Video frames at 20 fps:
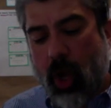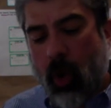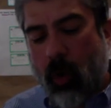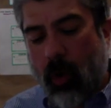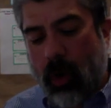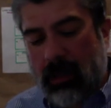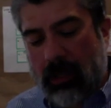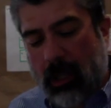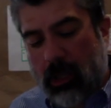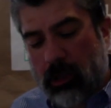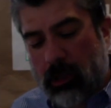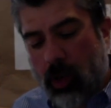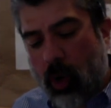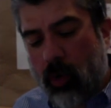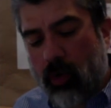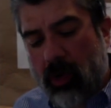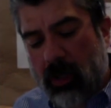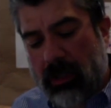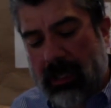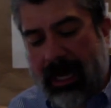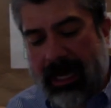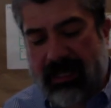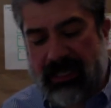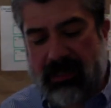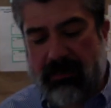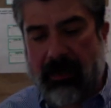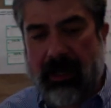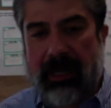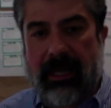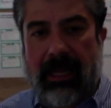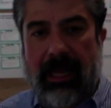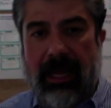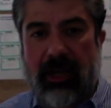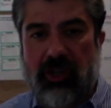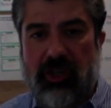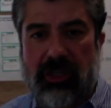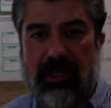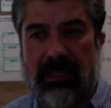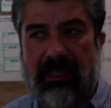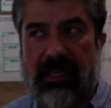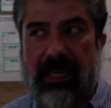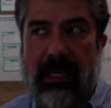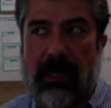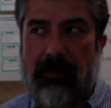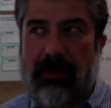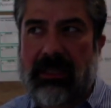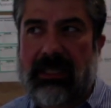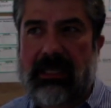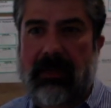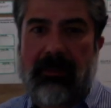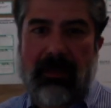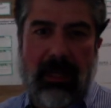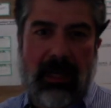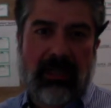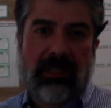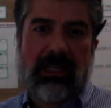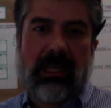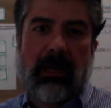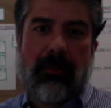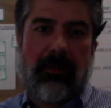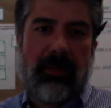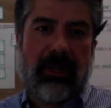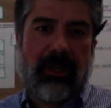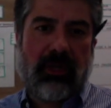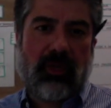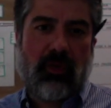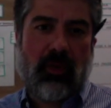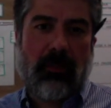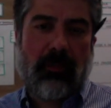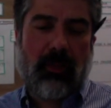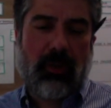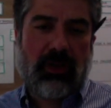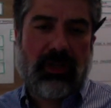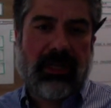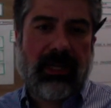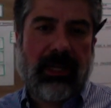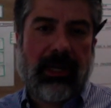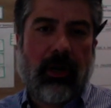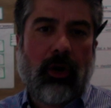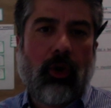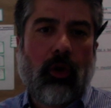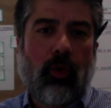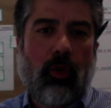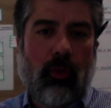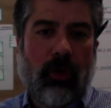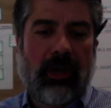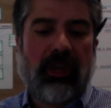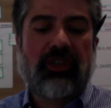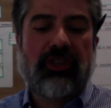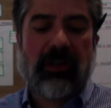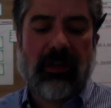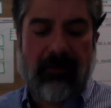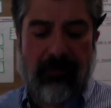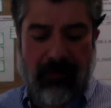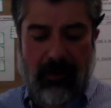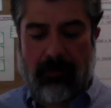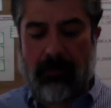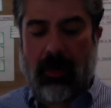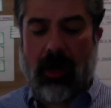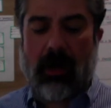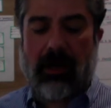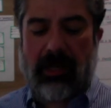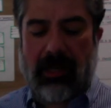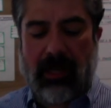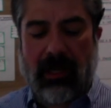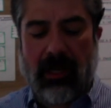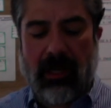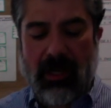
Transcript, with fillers: while a localized medication is going to be something that's going to be to a particular region of the body.